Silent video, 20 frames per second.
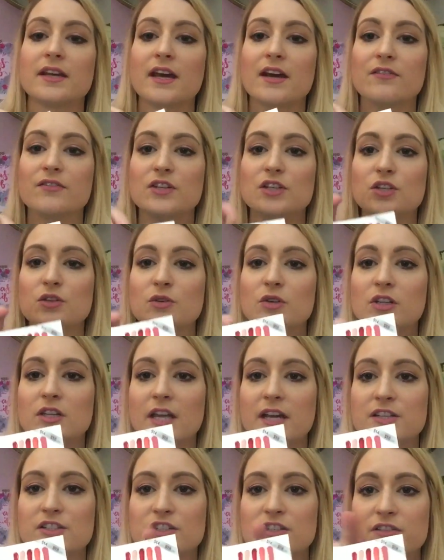they have a new
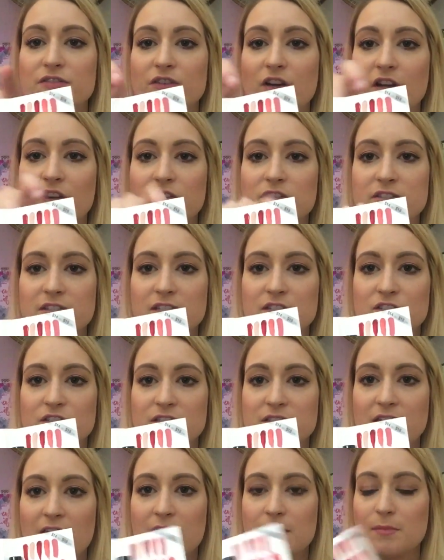collection of colors that
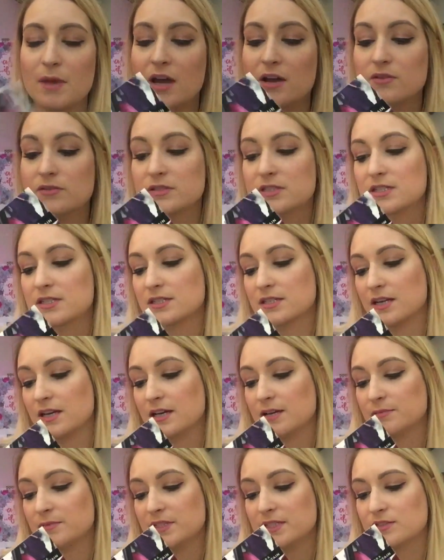just came out.
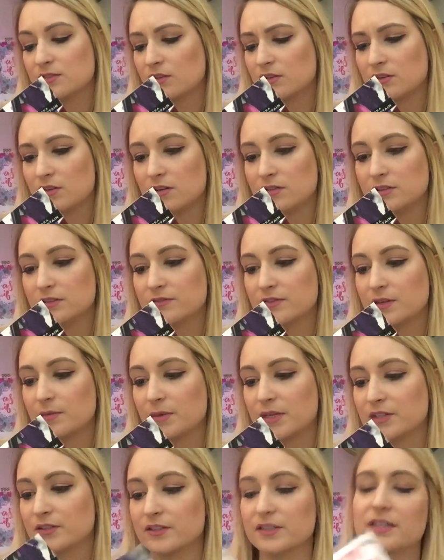These aren't all of them.
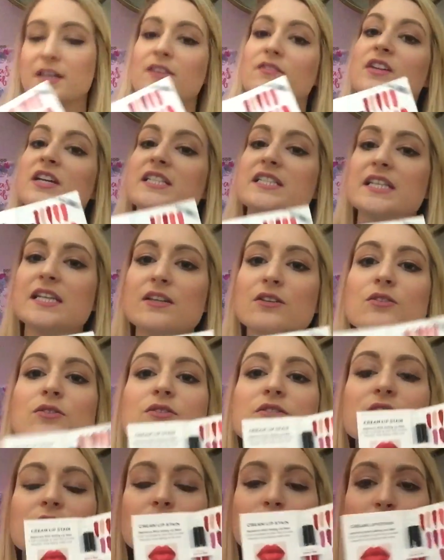I know that they have like
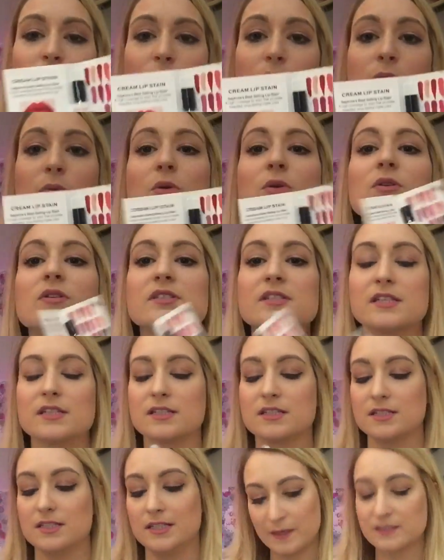teals and purples,
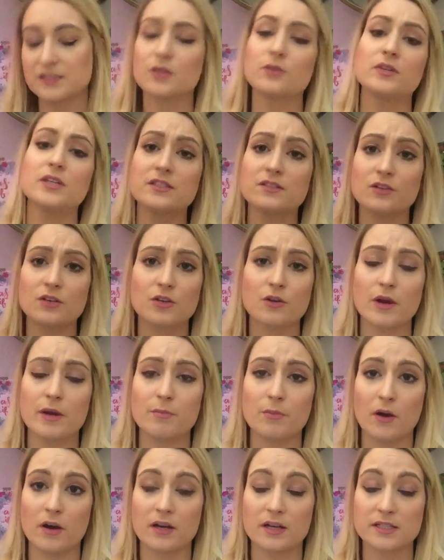and so these are a
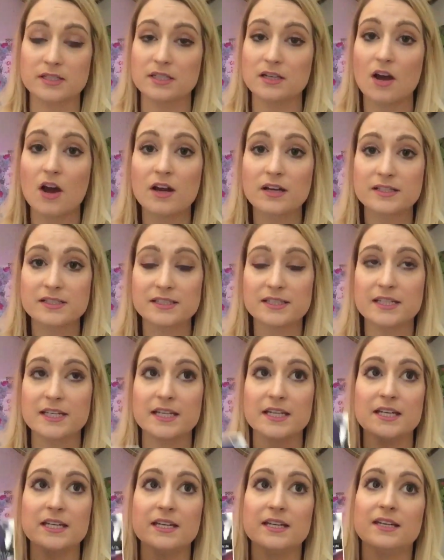great product. And
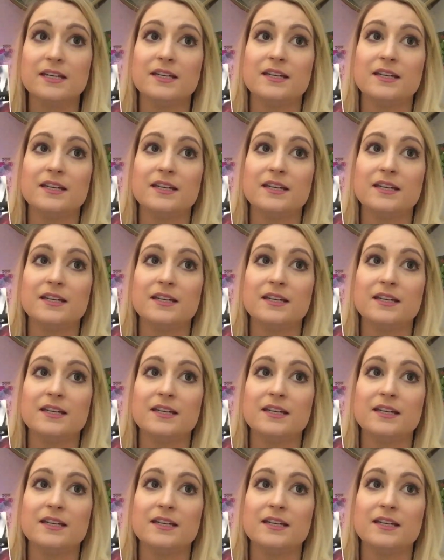honestly,